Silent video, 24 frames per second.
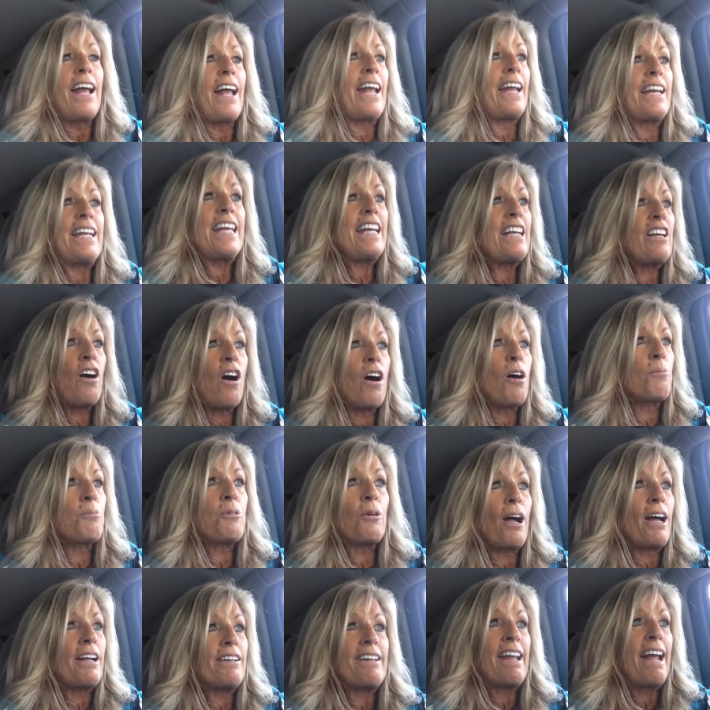and he calmed
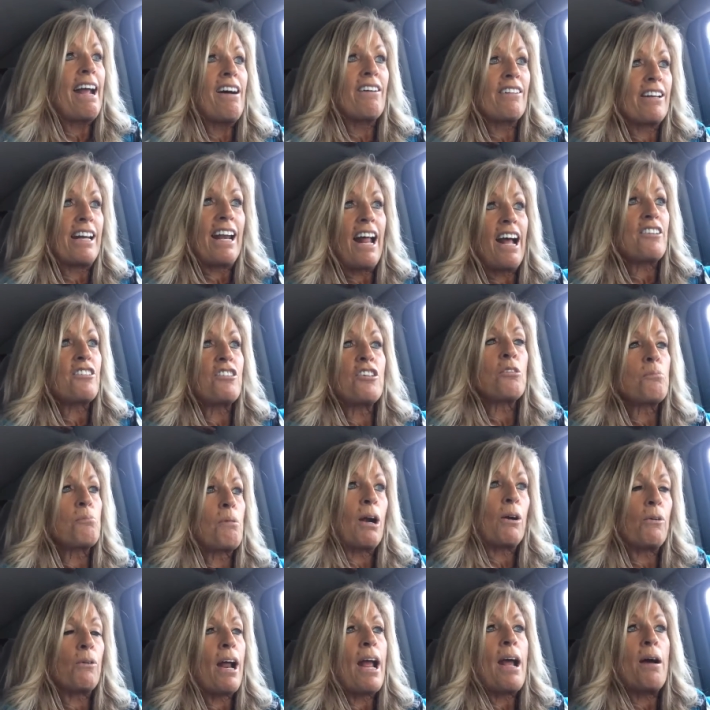right down and I took
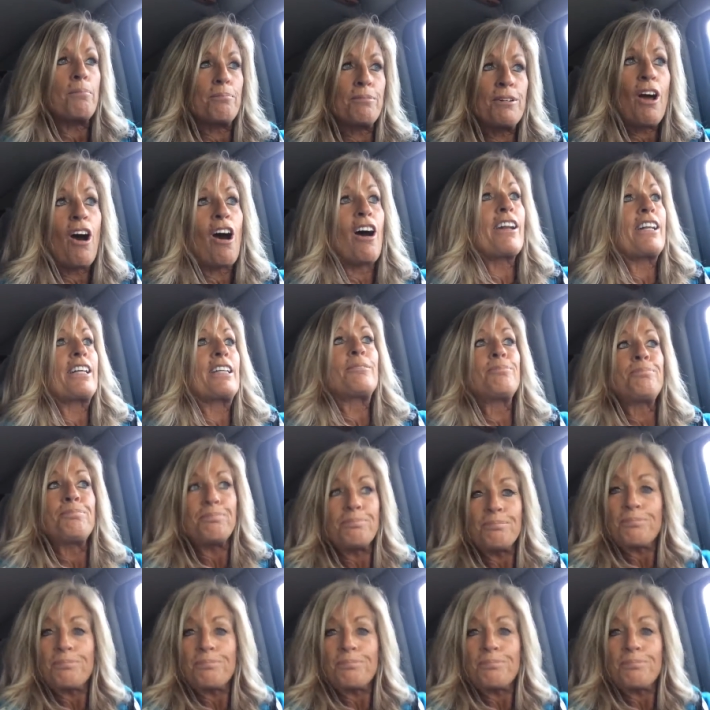my wrap, nodded,